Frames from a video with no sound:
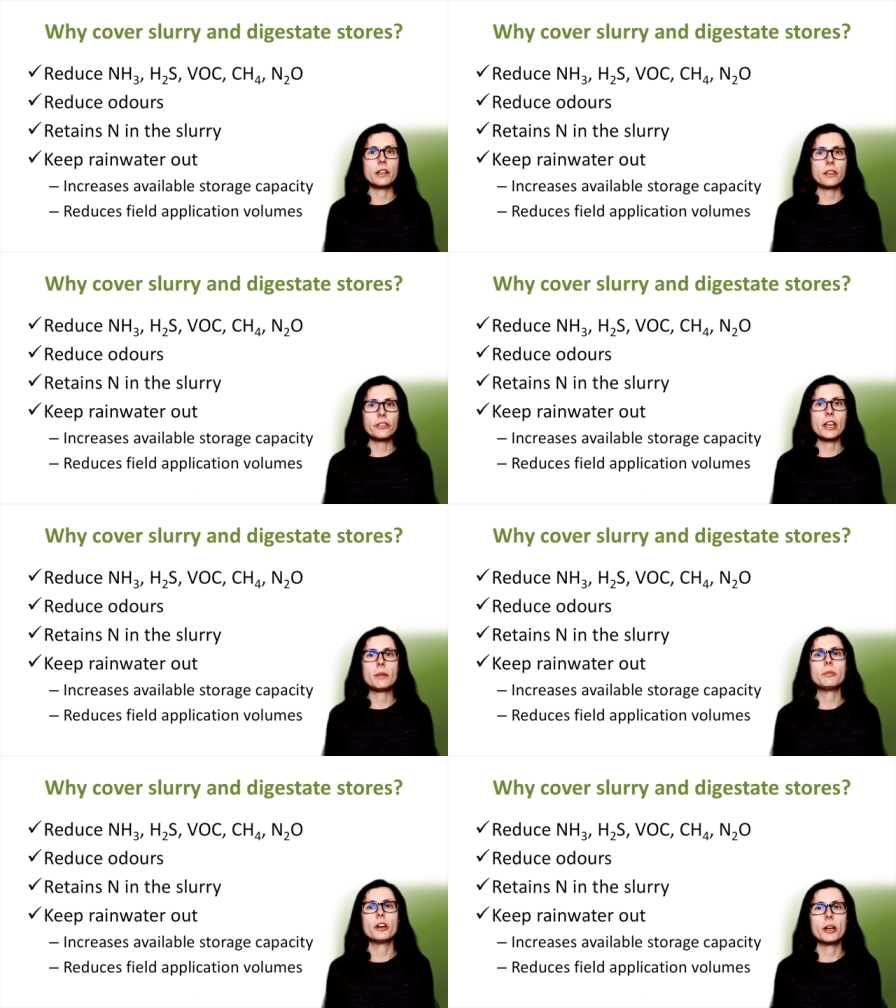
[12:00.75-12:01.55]
at the
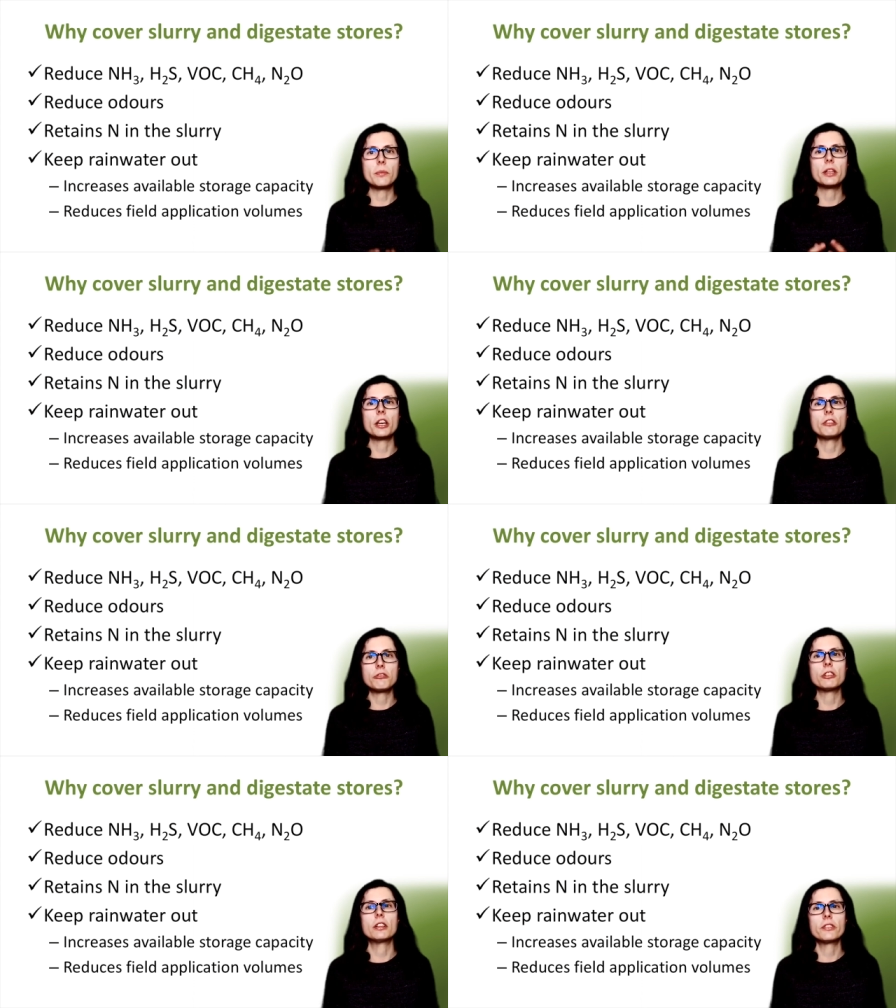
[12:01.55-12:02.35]
same time, the
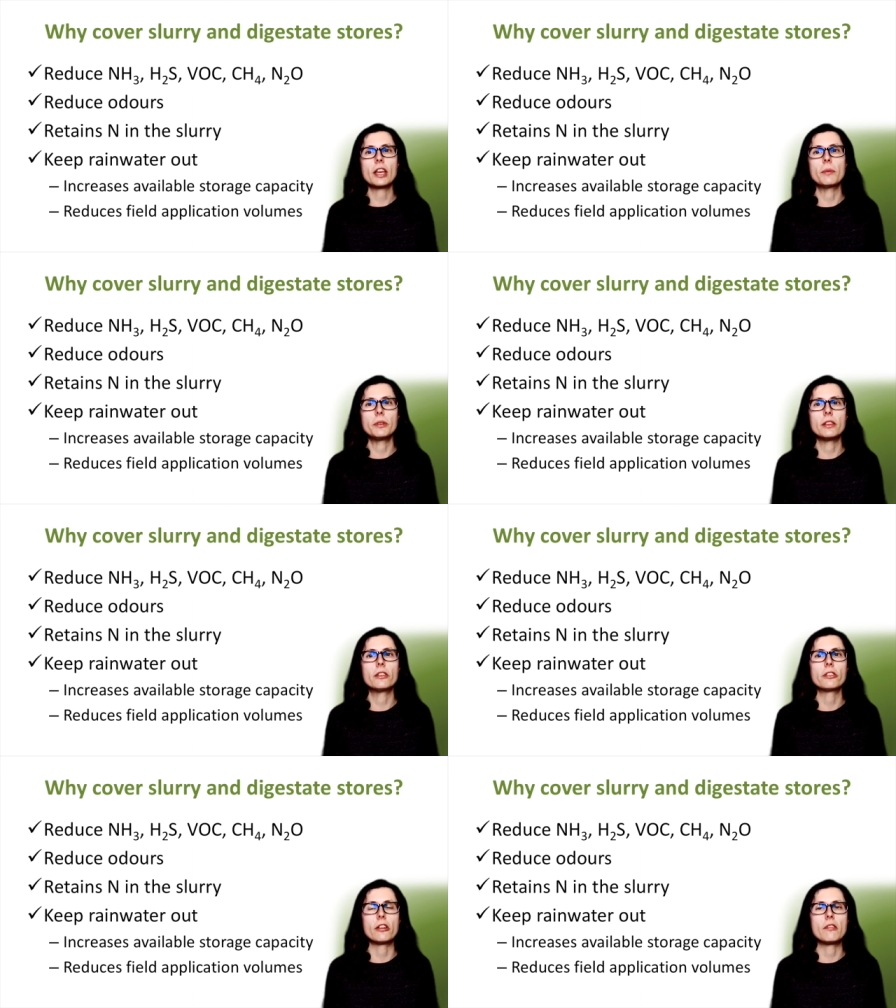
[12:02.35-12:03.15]
nitrogen is kept in the
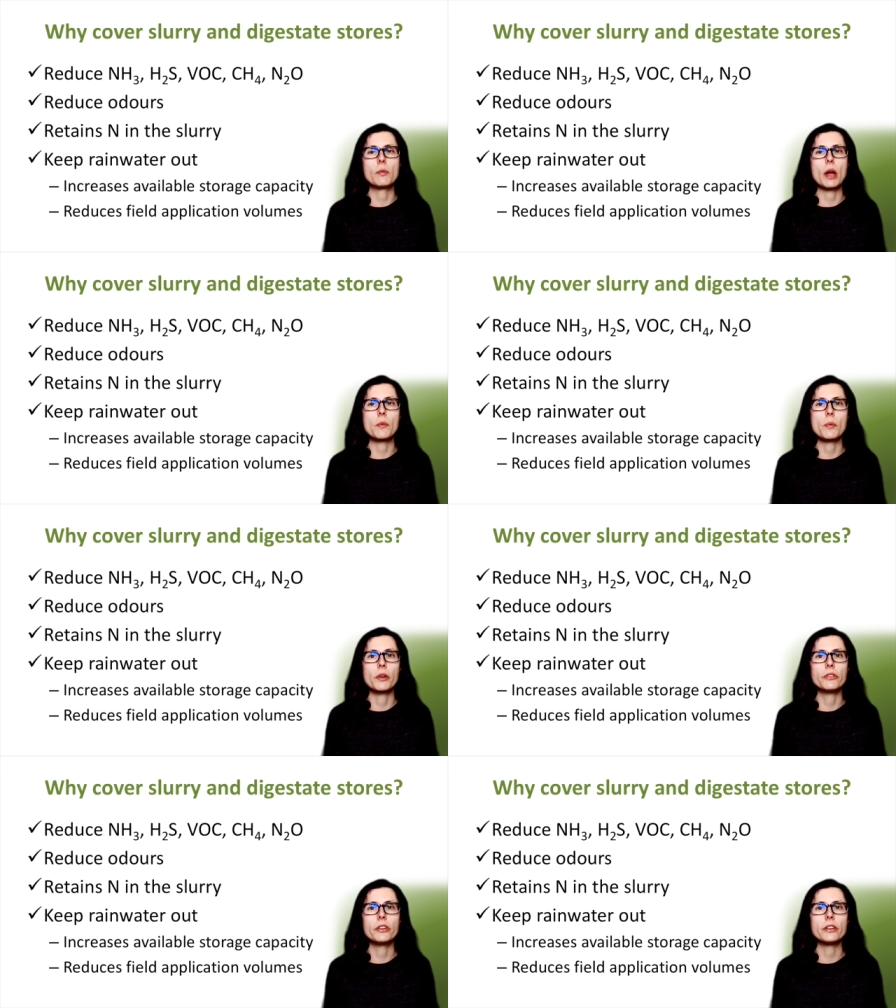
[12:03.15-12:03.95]
slurry where we
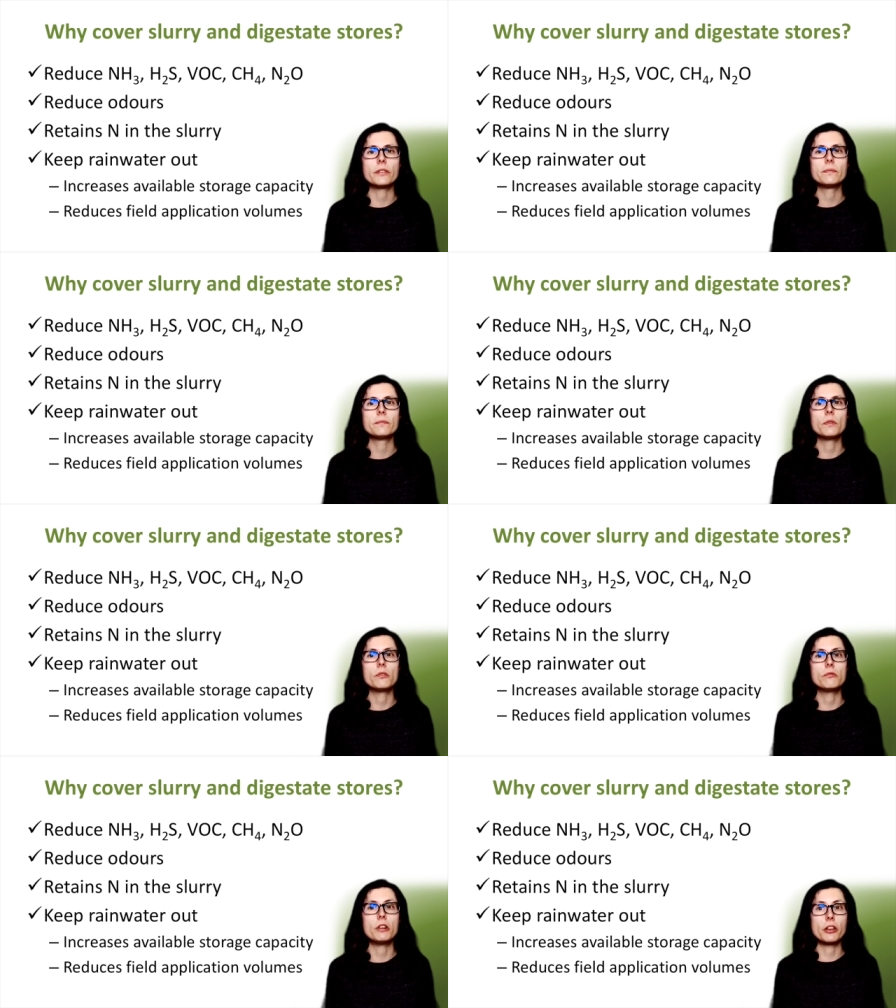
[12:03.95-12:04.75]
want it,
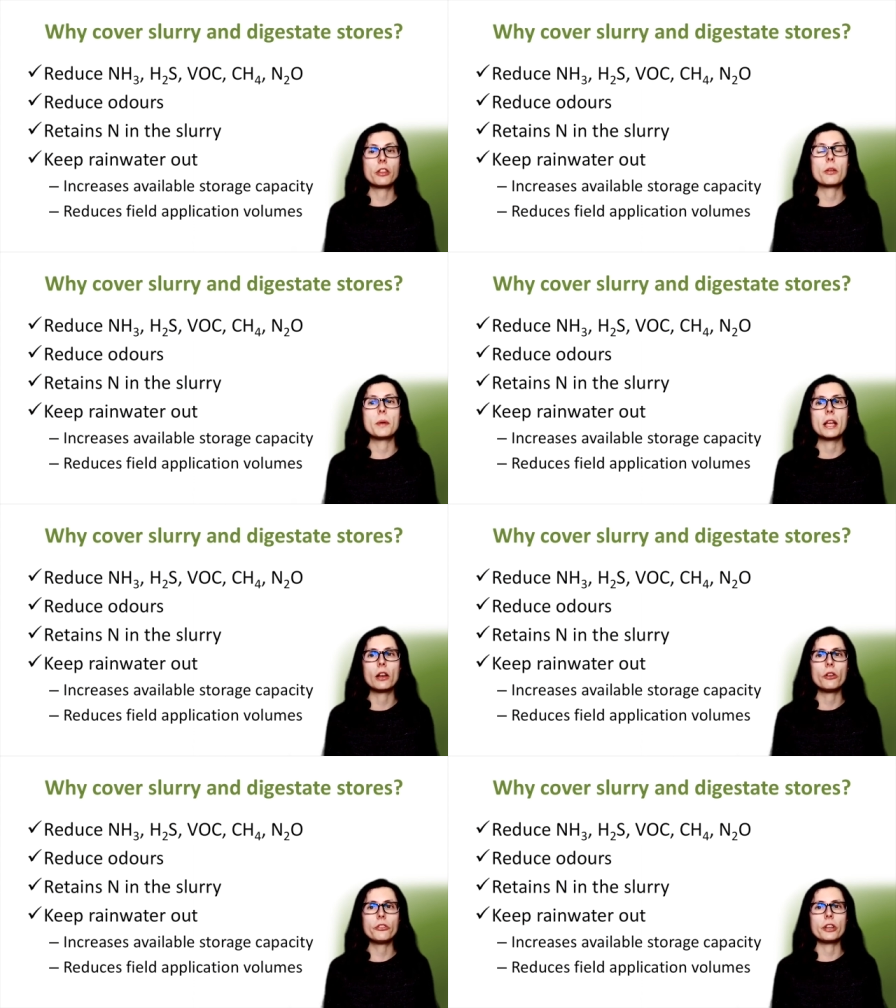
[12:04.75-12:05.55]
rather than being
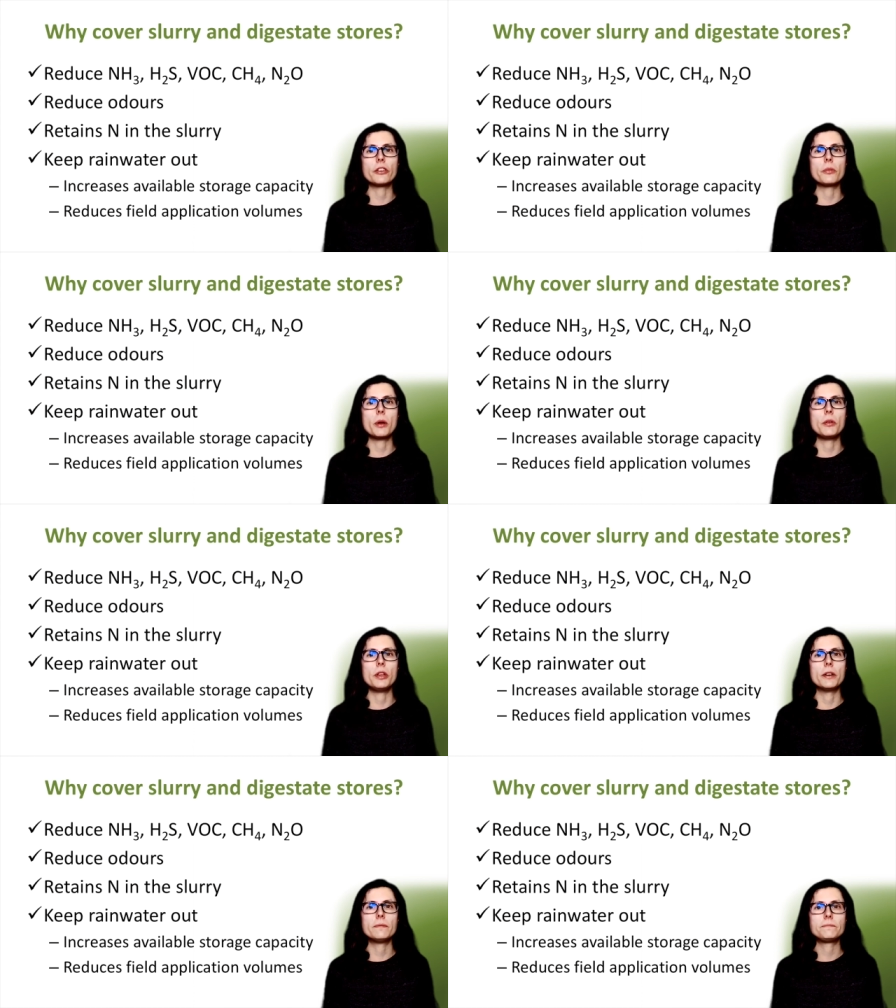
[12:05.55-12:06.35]
lost as
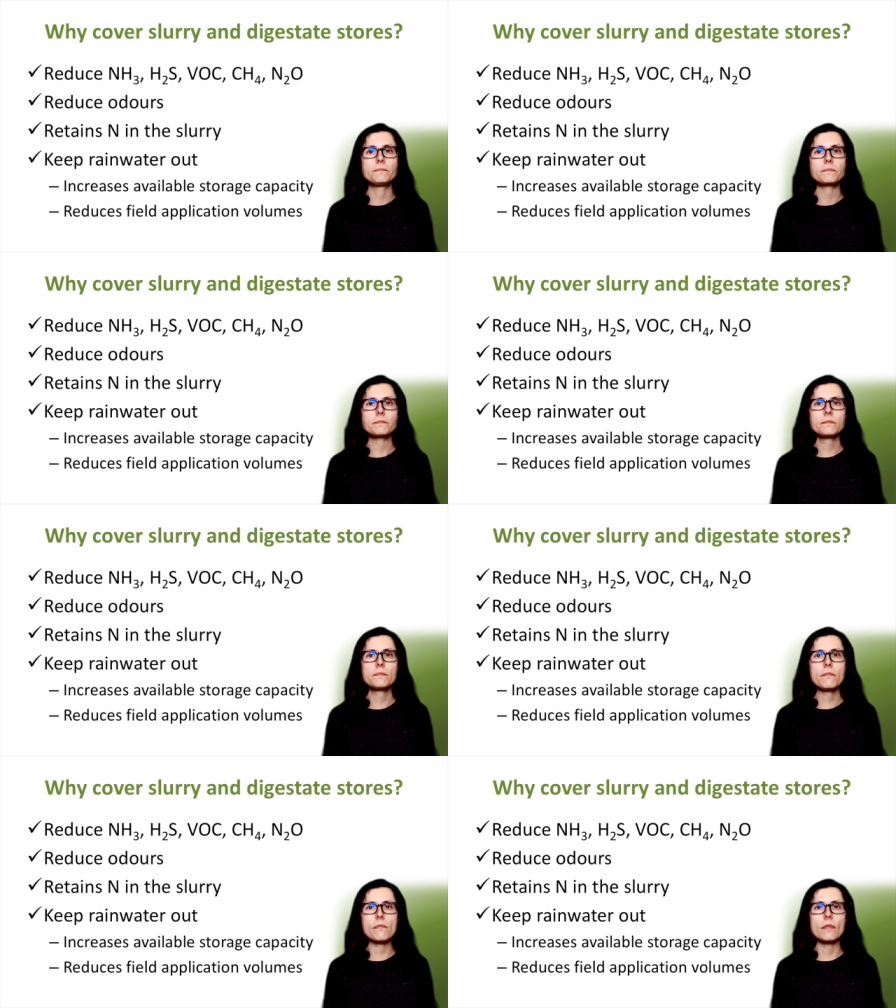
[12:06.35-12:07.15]
ammonia.
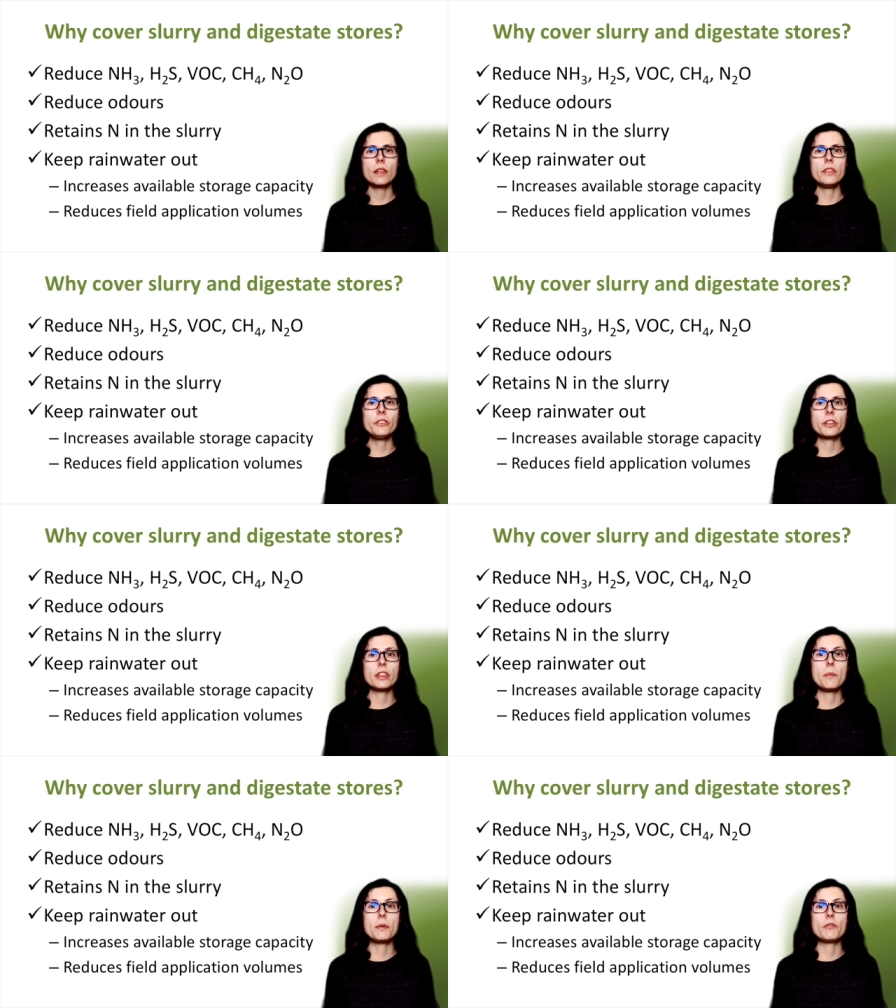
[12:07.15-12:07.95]
This can
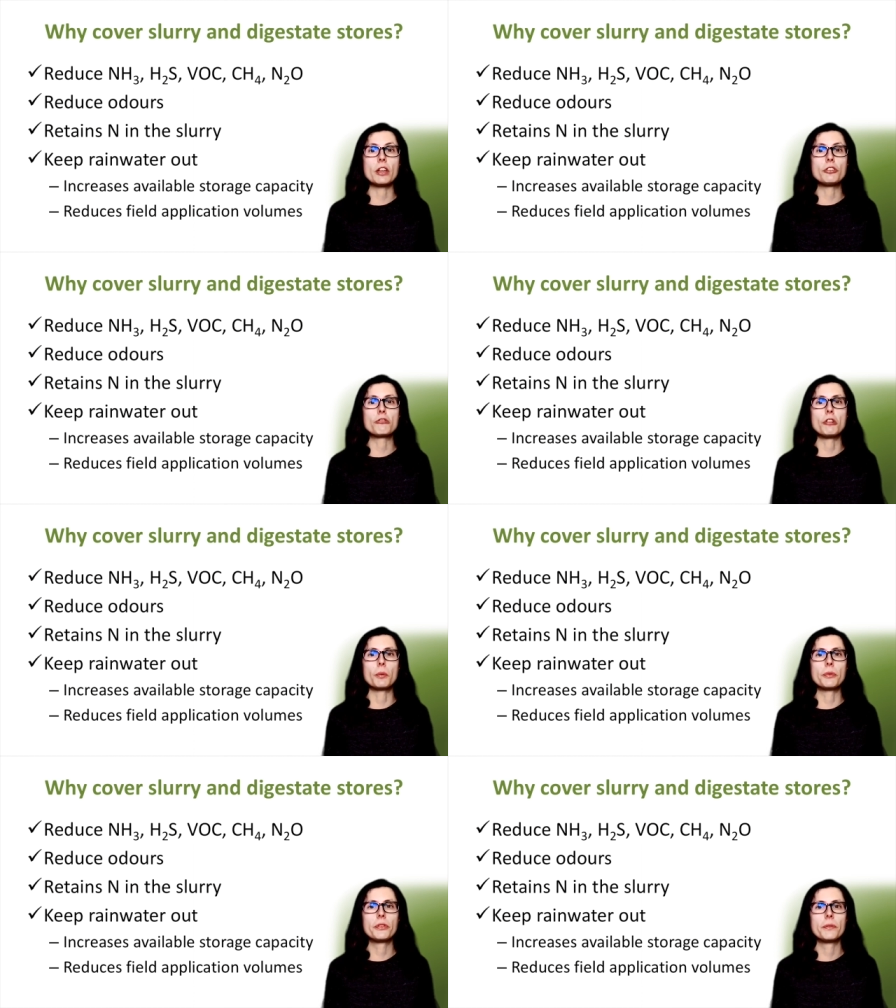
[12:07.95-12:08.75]
then be fed to
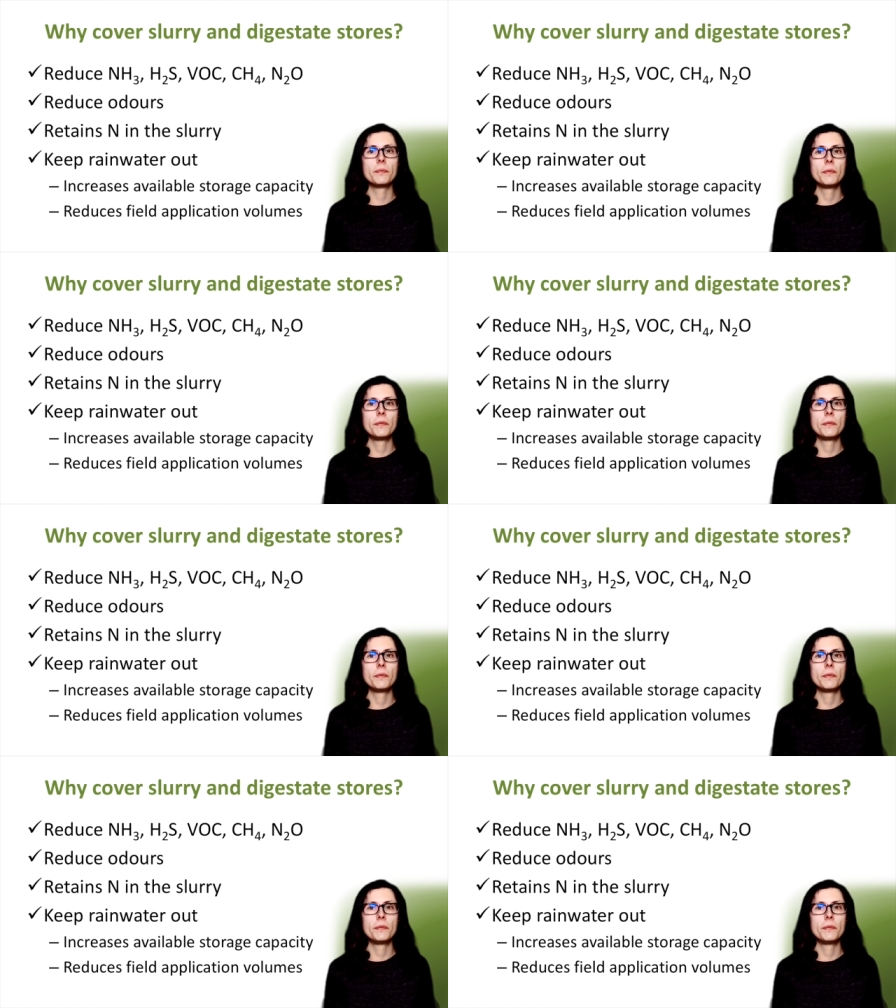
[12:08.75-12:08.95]
crops.